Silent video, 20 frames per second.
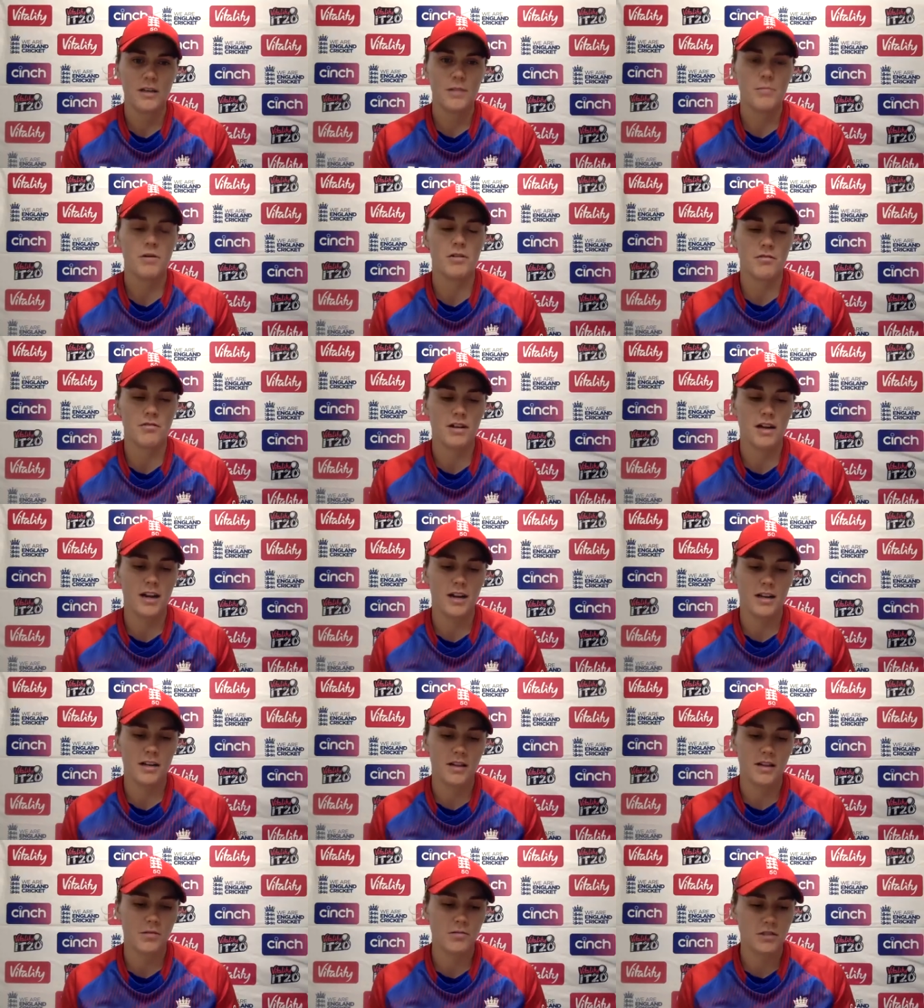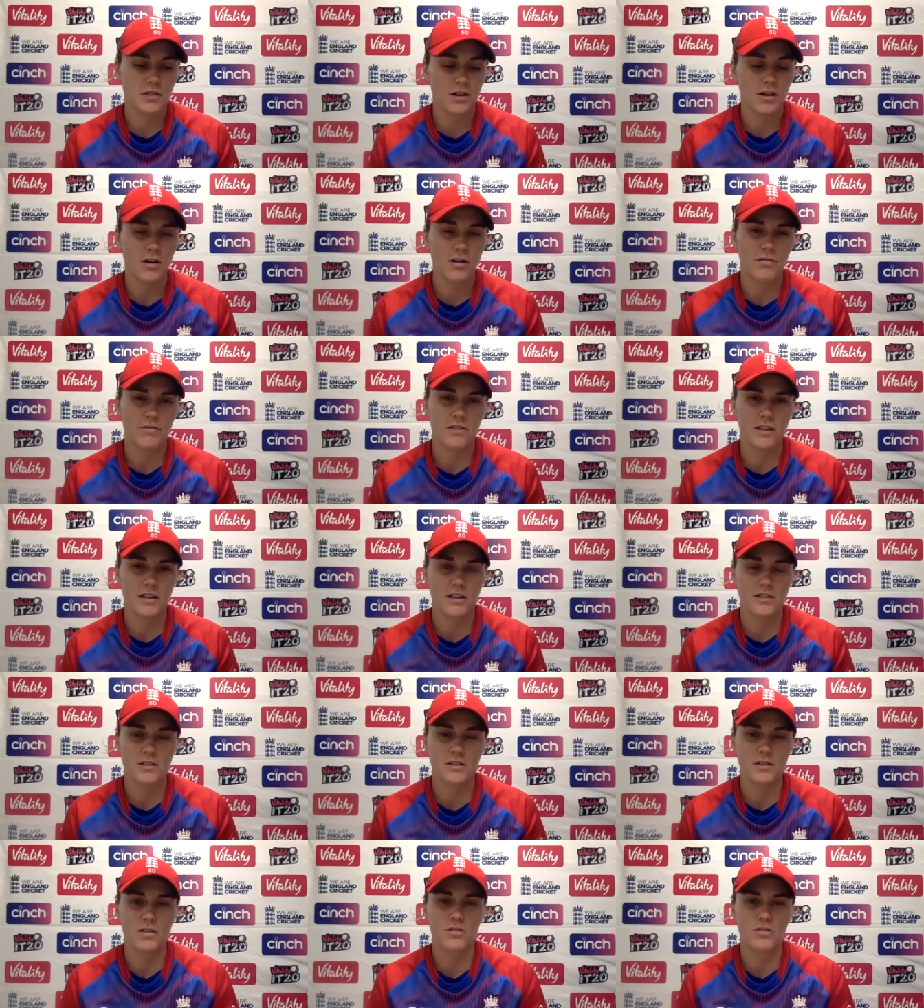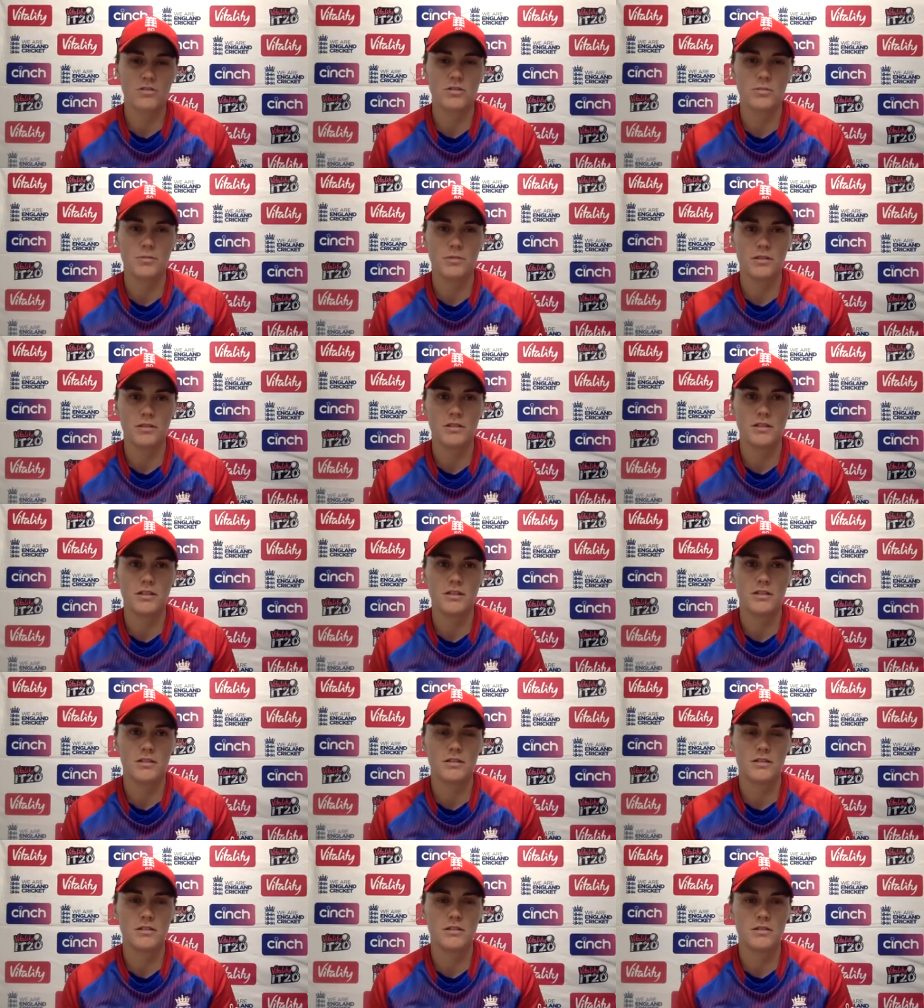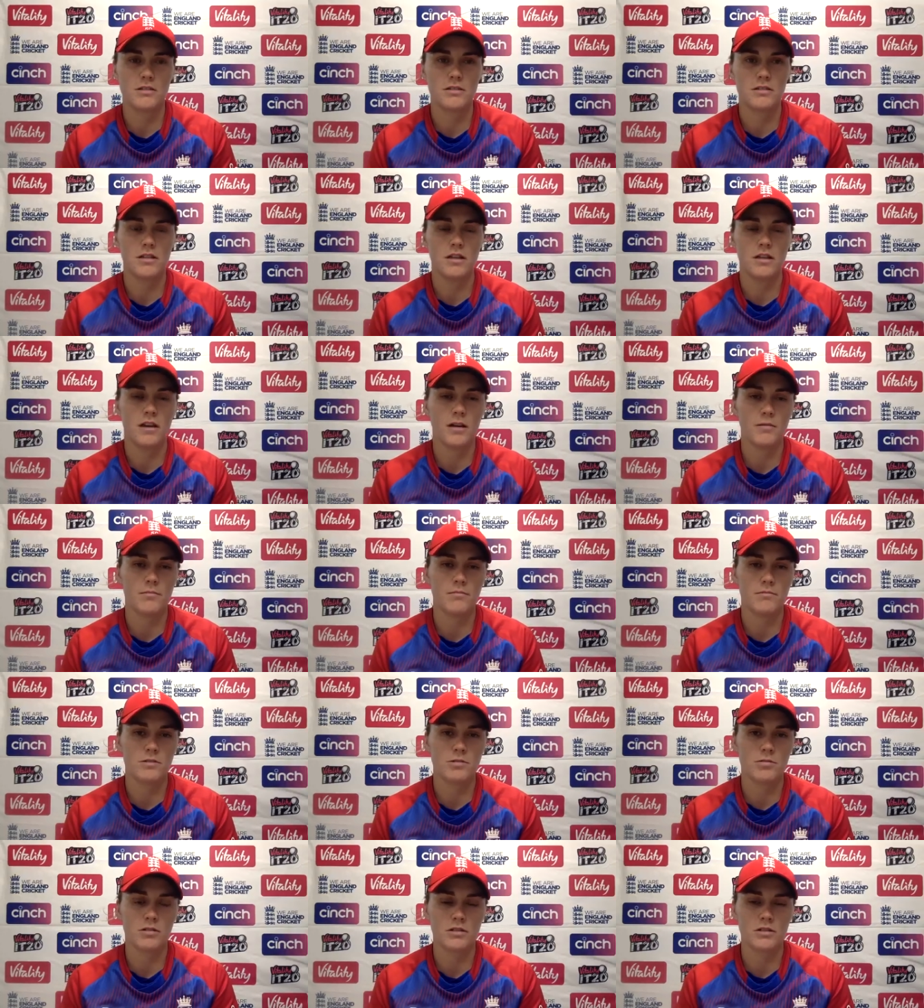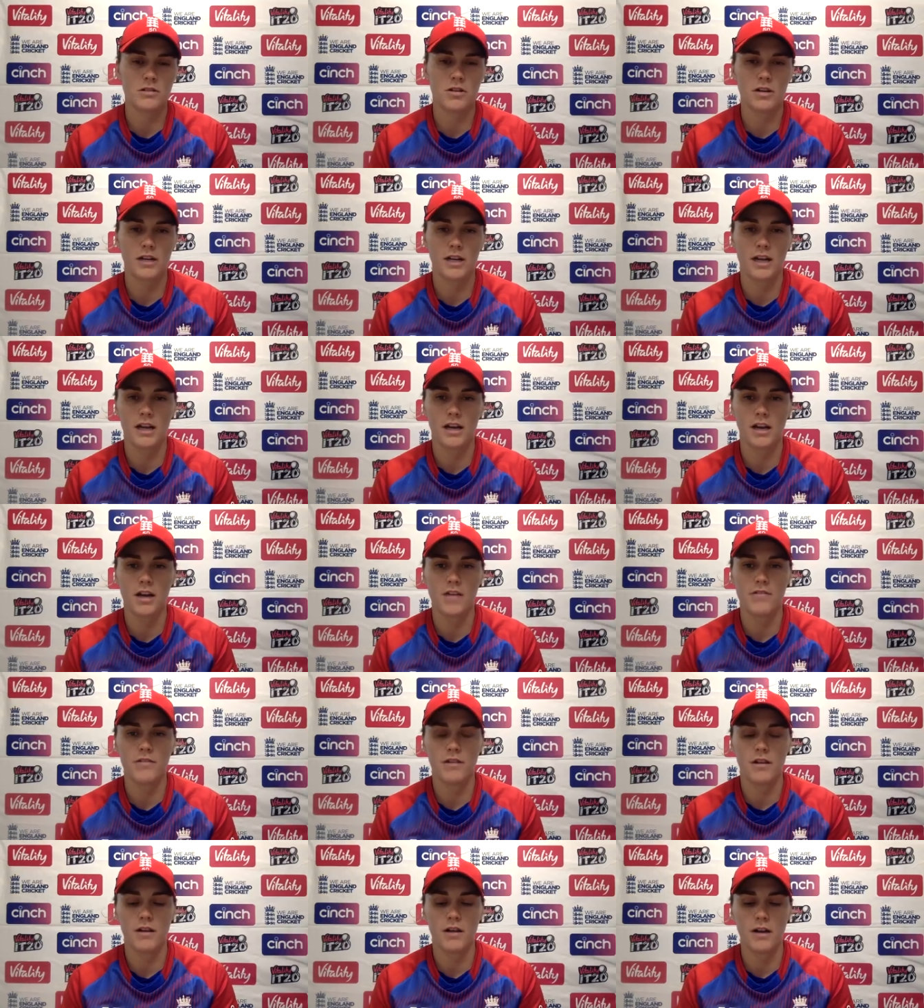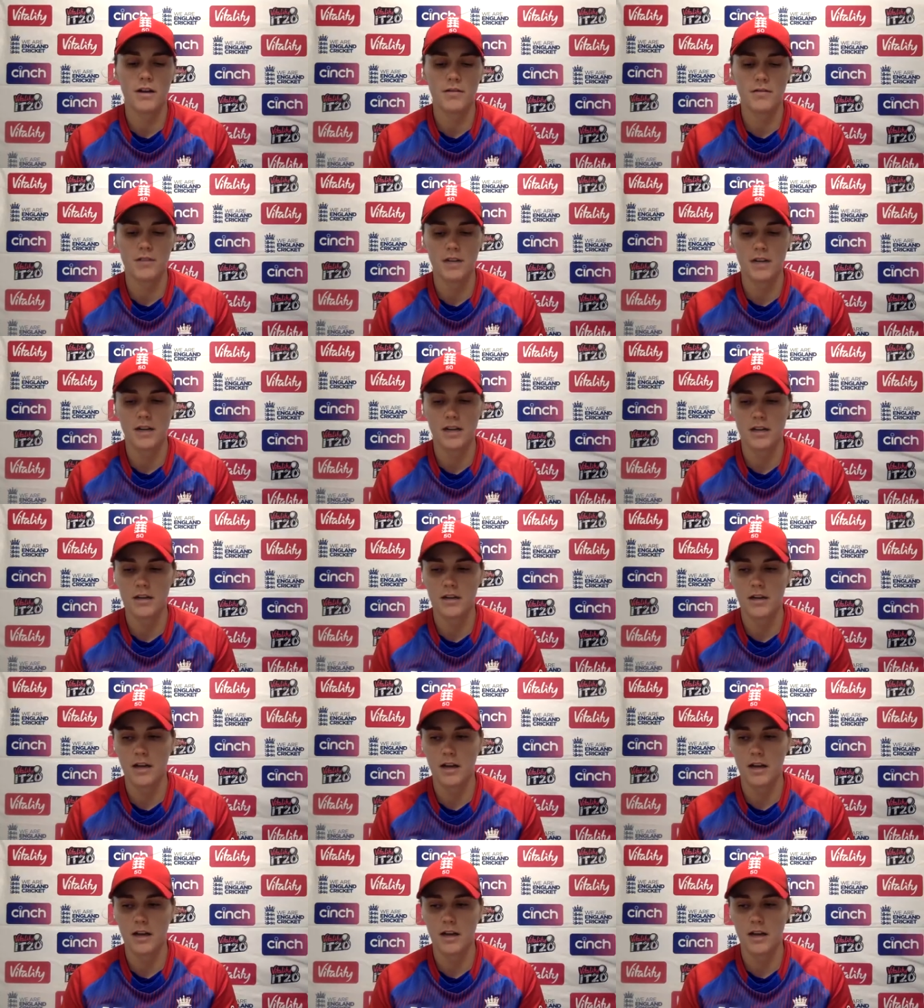But really, there was a lot of things that contributed to us not getting over the line, really.